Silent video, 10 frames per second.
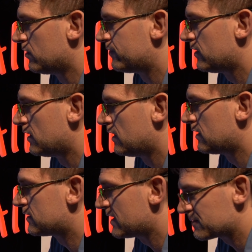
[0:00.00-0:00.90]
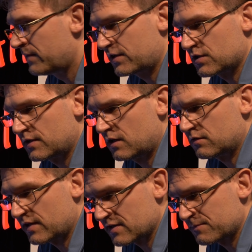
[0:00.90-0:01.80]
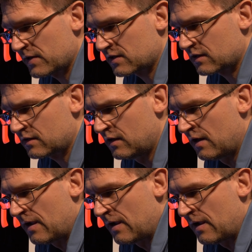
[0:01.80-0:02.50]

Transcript: of test picture now, test pattern,